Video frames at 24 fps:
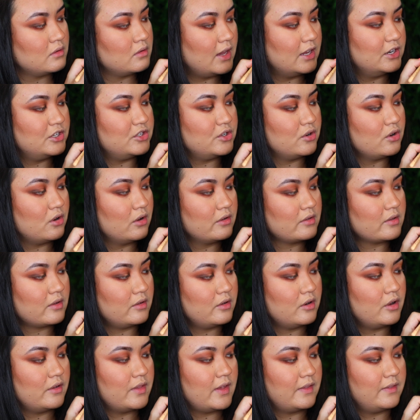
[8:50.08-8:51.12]
I do also
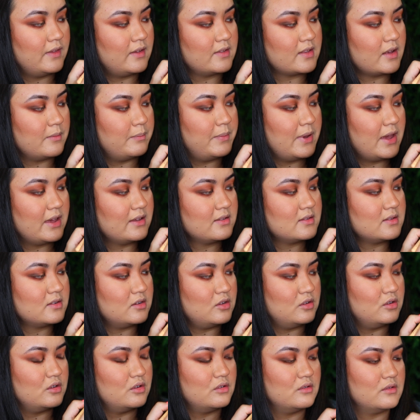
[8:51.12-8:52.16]
know that these are best
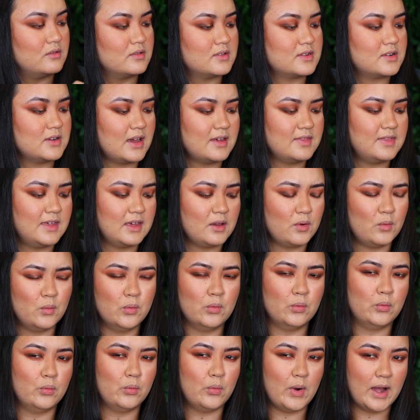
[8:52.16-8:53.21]
used, I think,
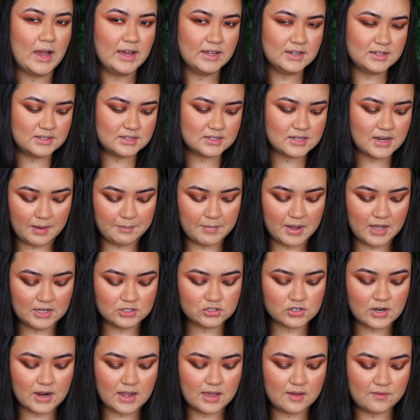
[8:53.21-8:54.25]
wet. I
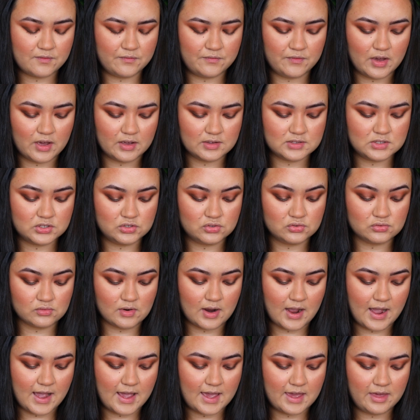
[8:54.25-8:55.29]
might try it first
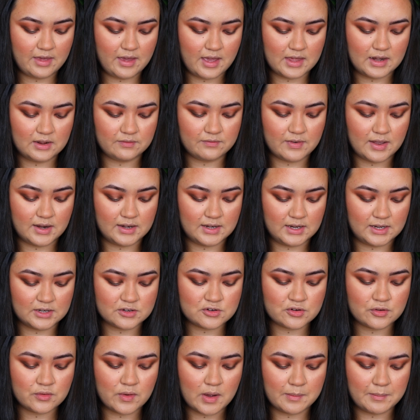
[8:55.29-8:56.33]
dry, and if I
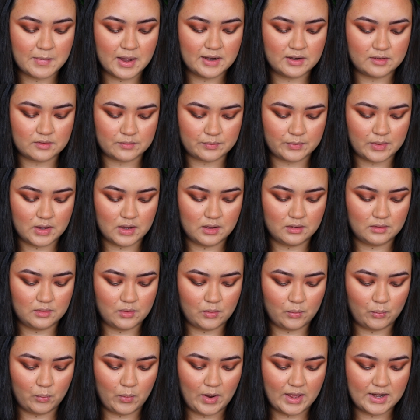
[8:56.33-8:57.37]
need to, I might as
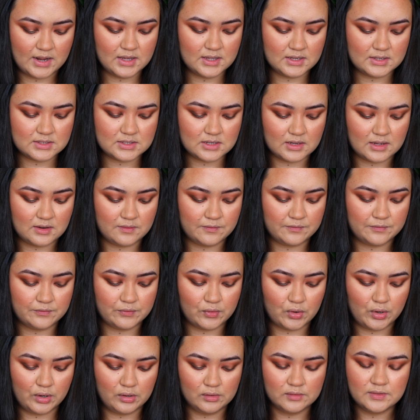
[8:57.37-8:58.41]
well wet it and
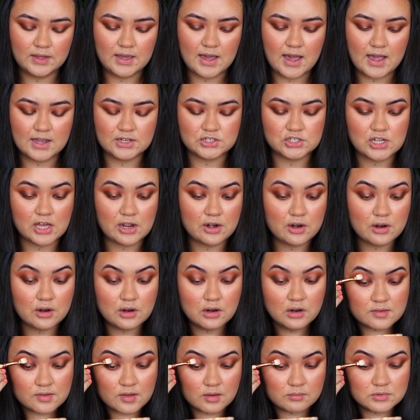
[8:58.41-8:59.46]
foil the
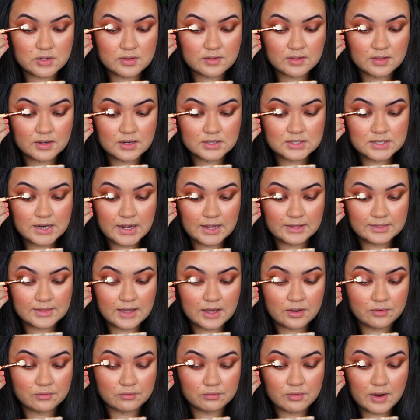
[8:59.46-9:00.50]
eyeshadow. So I'm just going to take
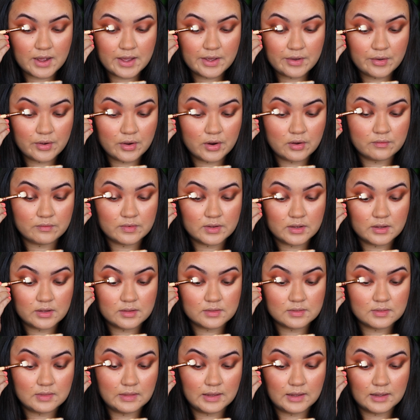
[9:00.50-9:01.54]
that right
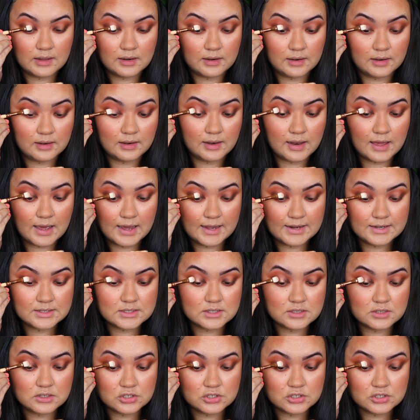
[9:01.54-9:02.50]
over the light